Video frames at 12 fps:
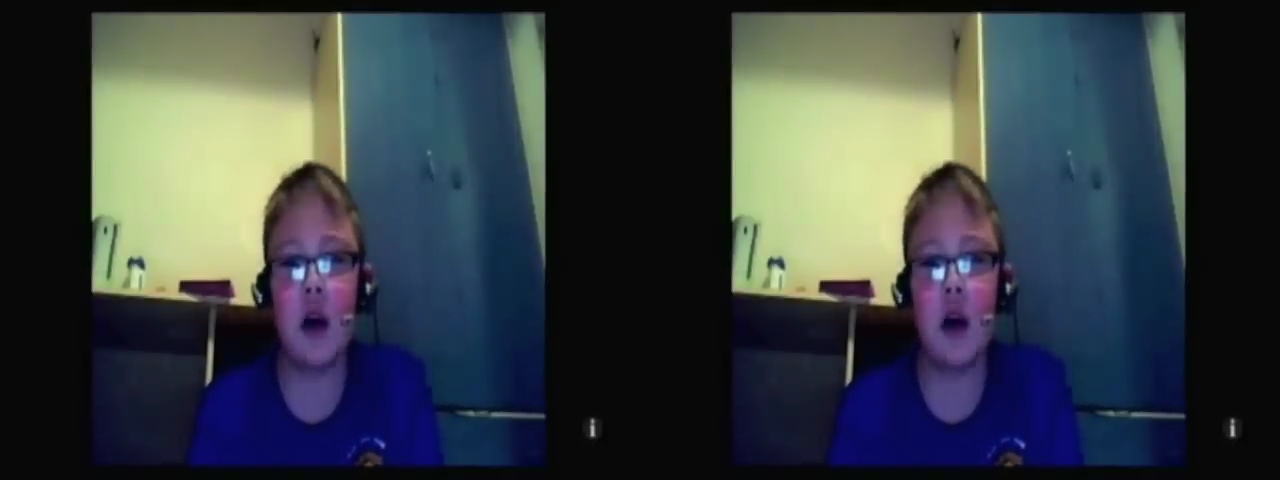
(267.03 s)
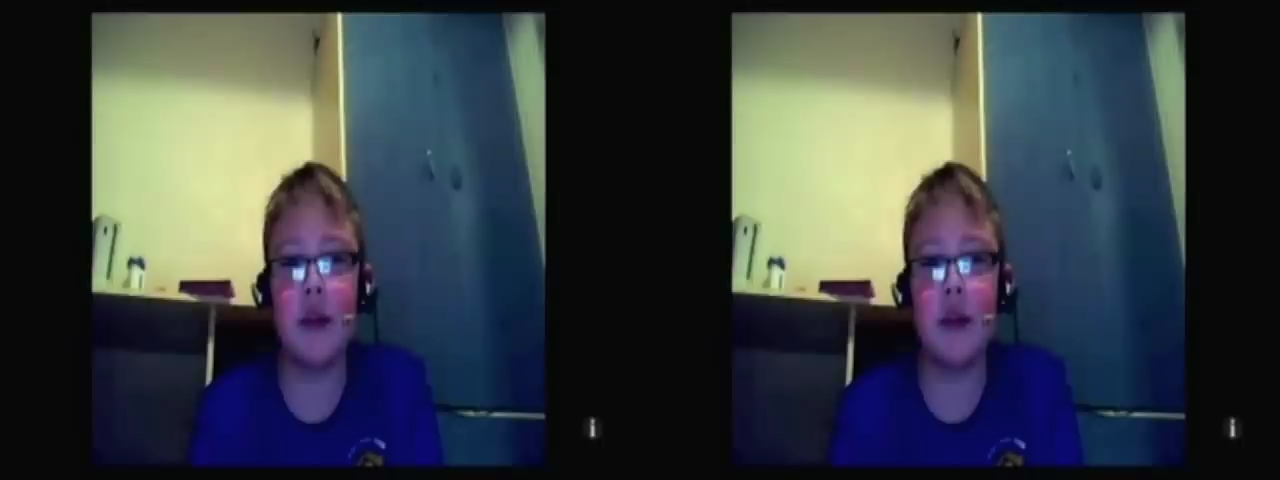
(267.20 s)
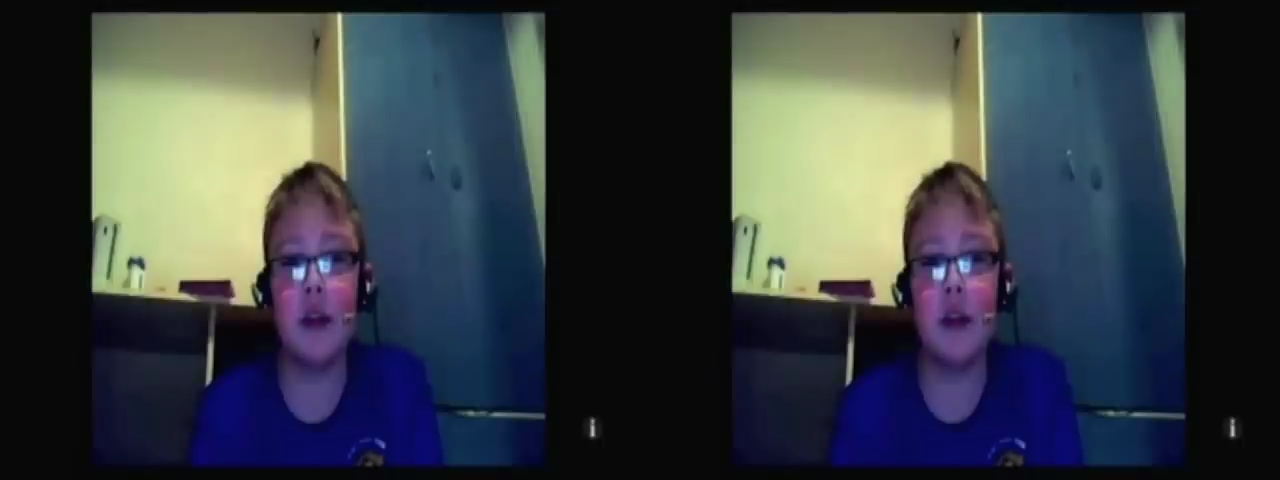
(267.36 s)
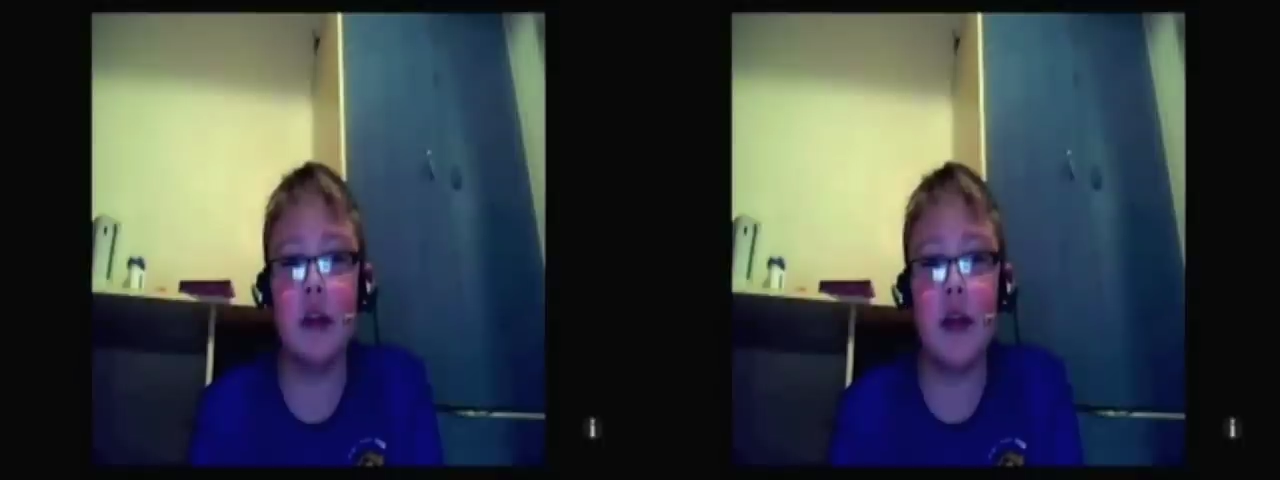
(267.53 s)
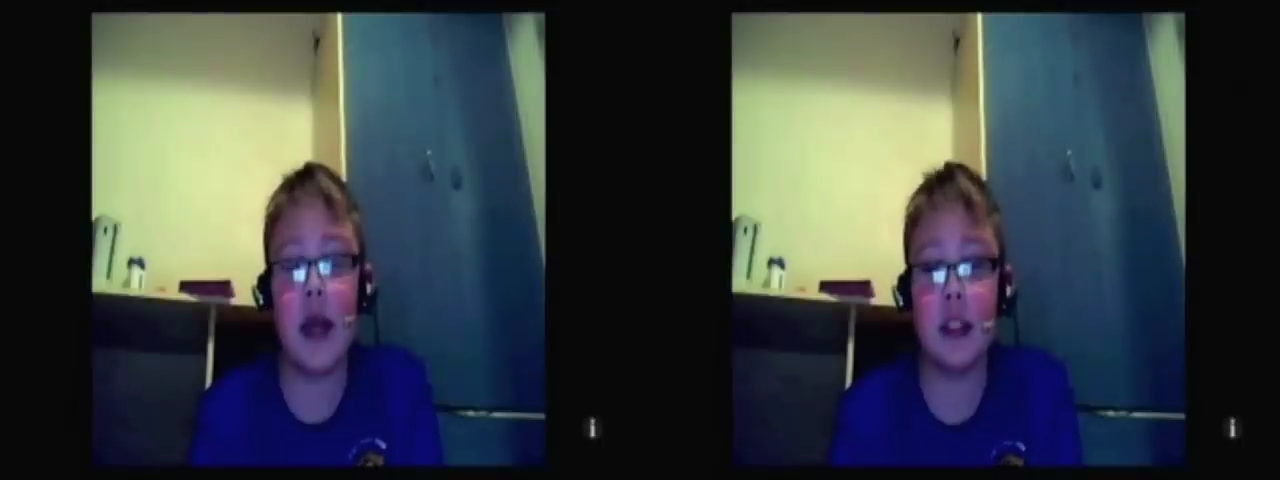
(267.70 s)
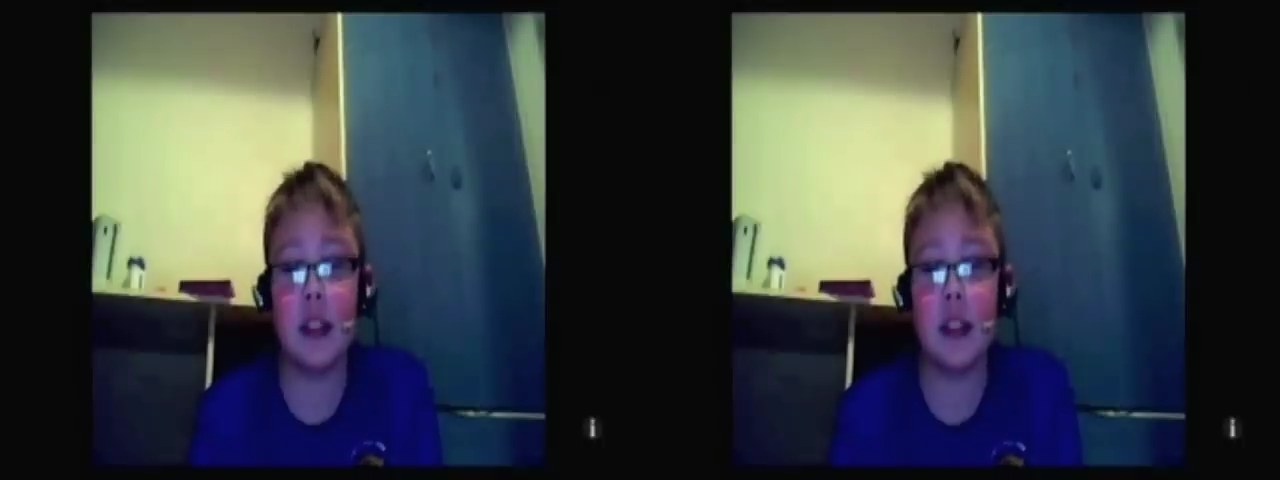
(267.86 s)
tried the
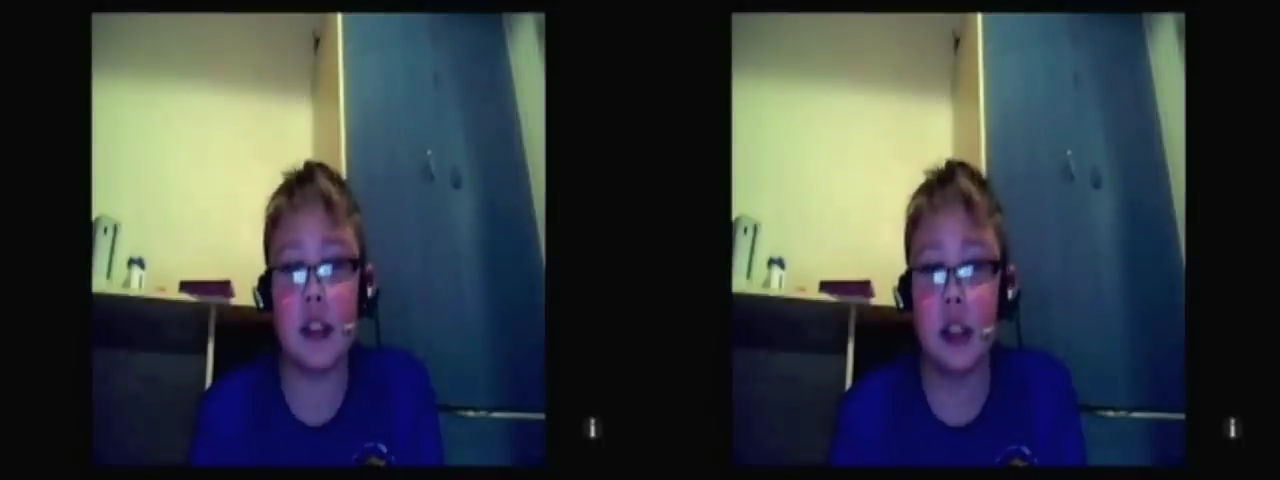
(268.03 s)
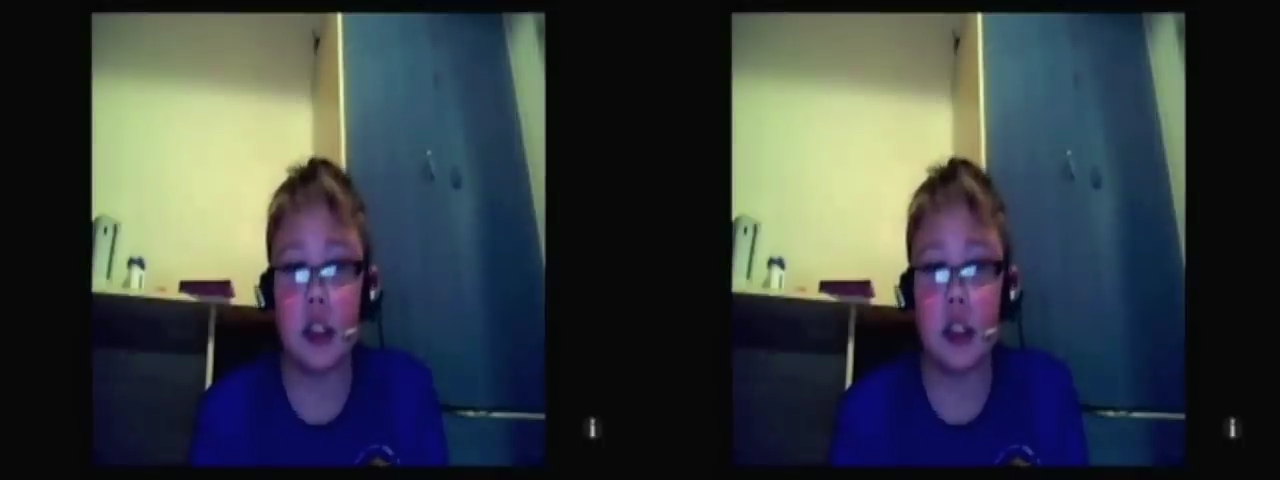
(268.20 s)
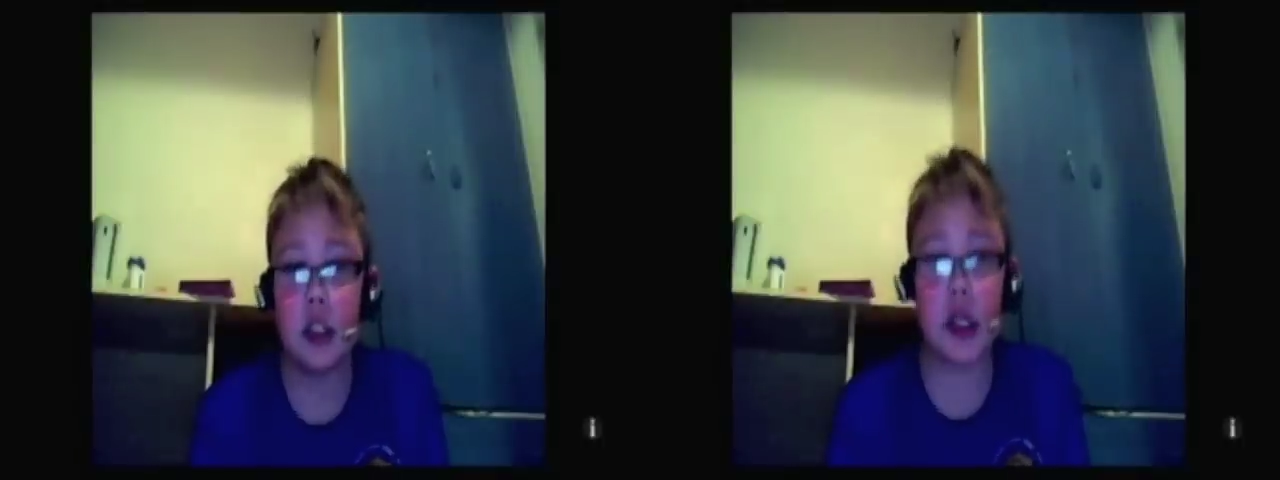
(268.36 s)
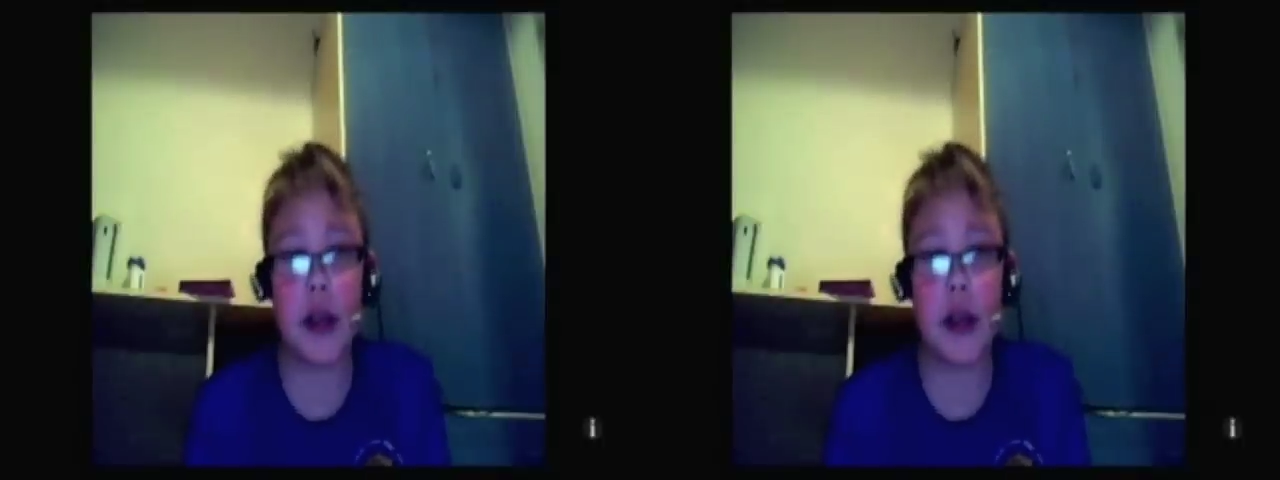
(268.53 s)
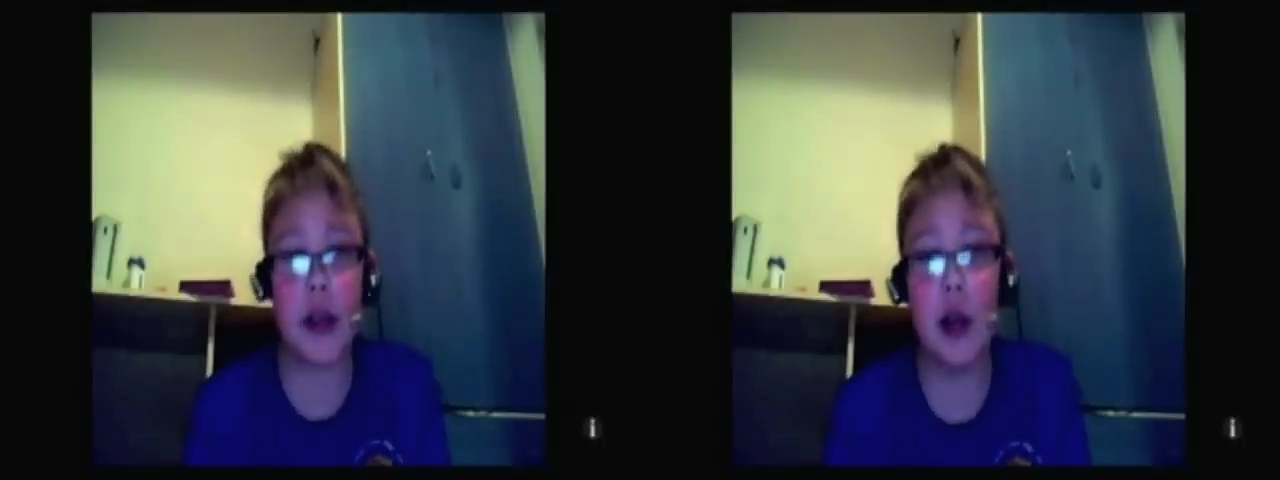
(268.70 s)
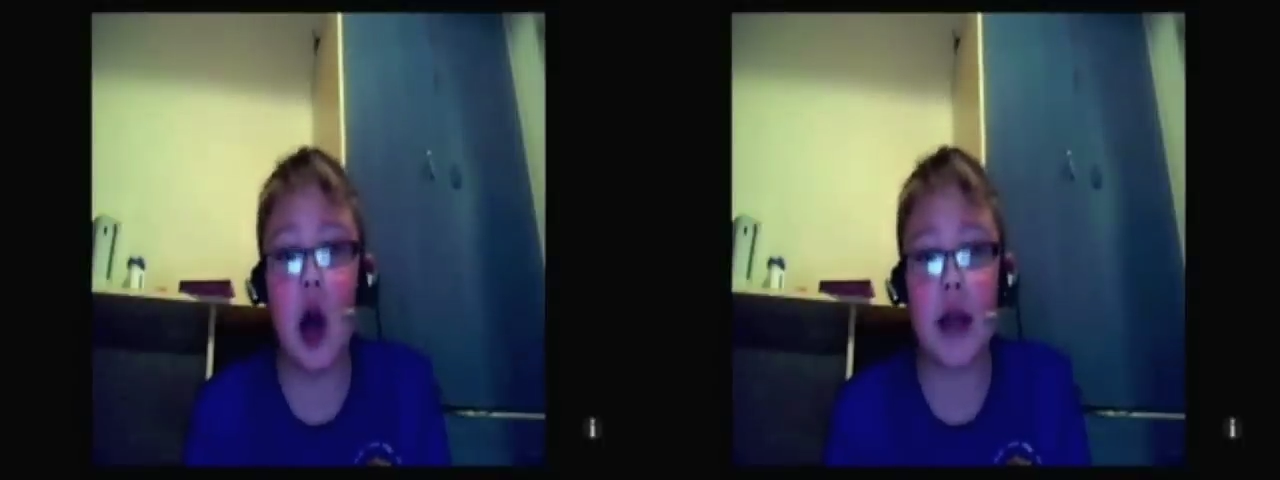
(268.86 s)
NES, because I
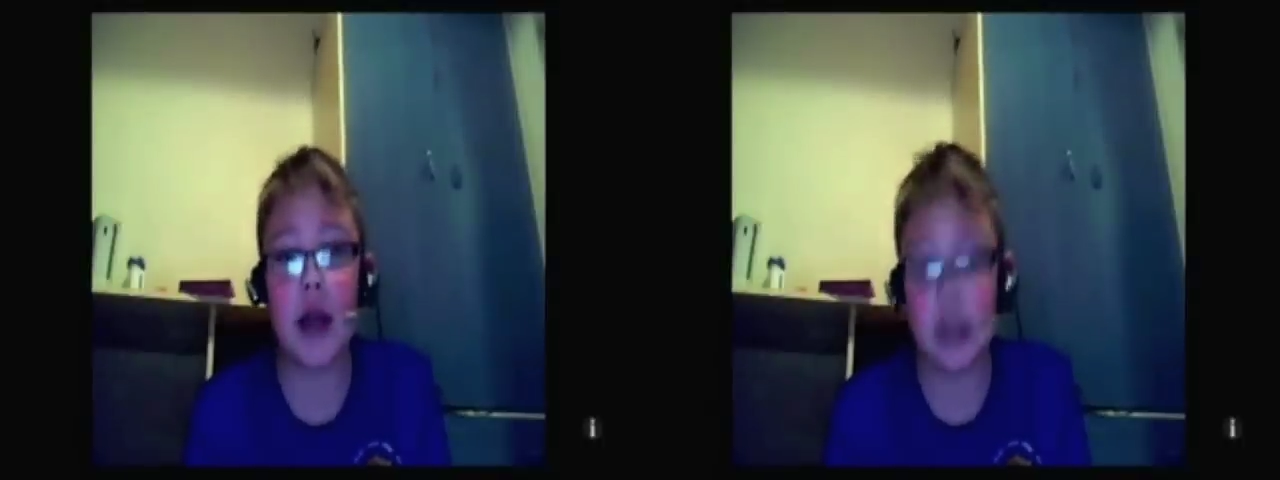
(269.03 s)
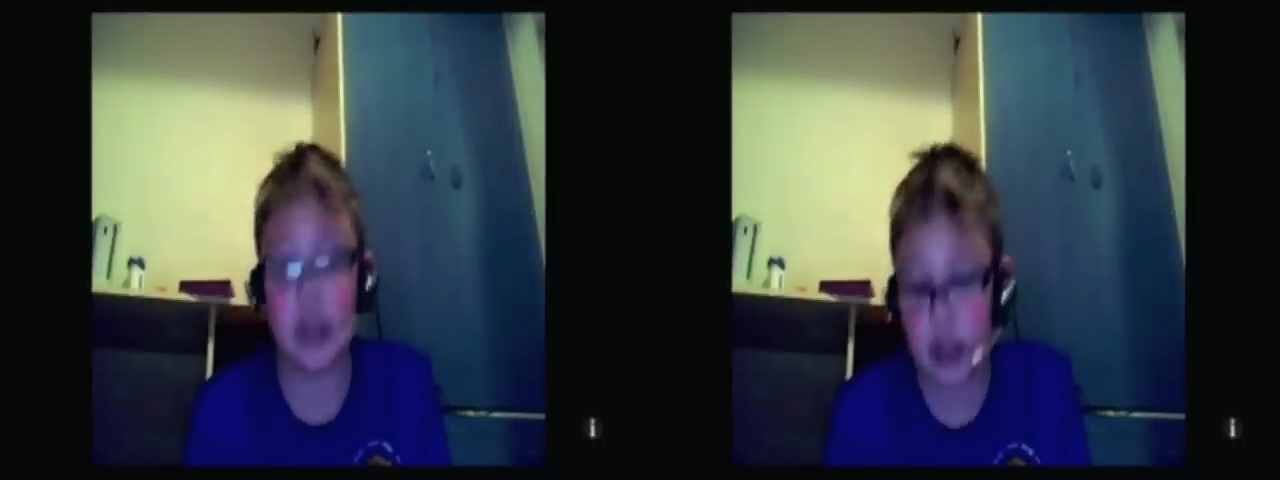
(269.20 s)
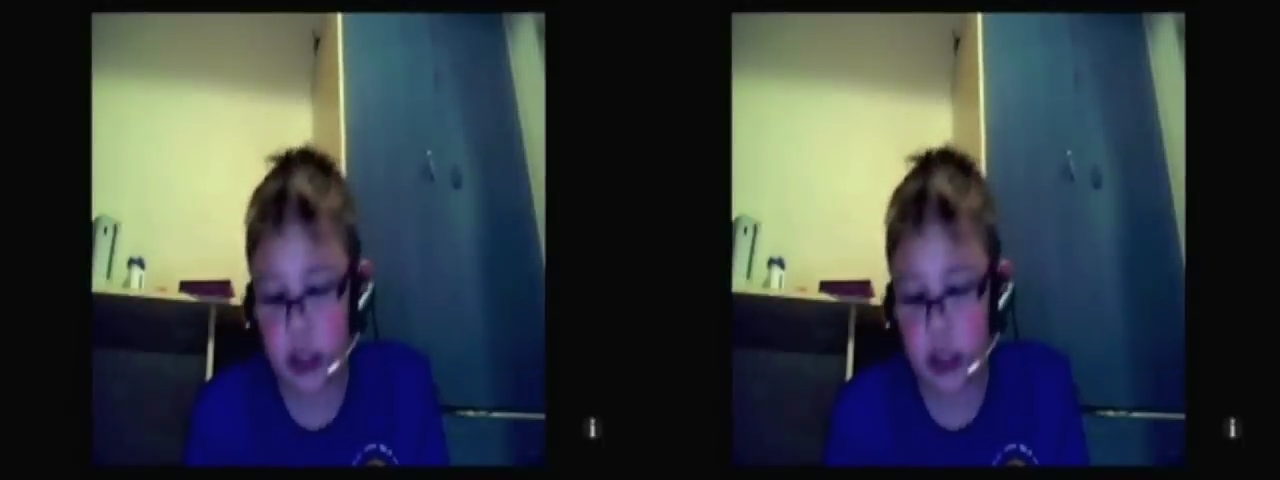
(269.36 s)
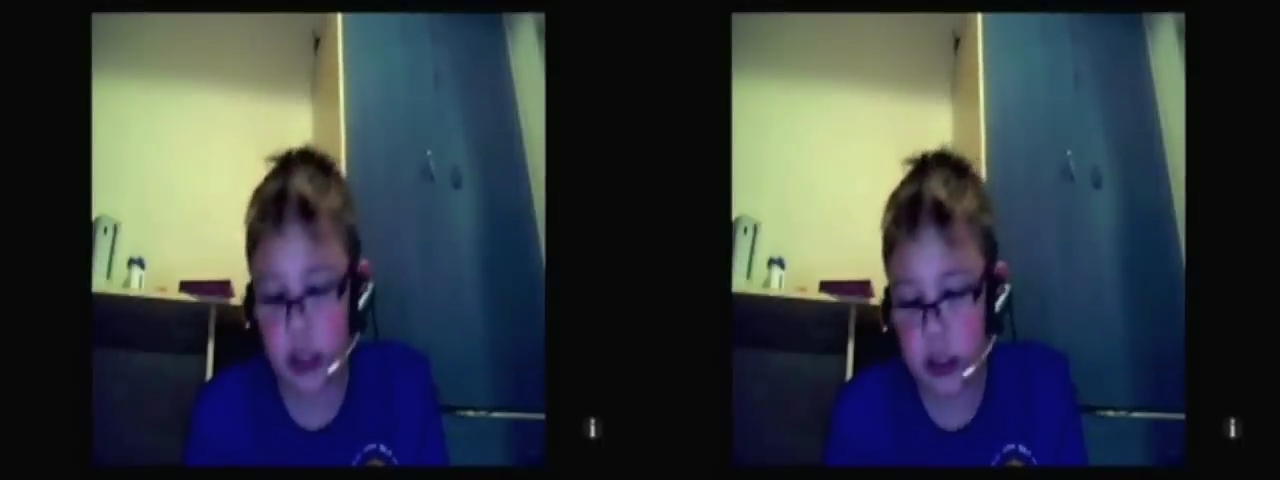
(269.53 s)
didn't like it.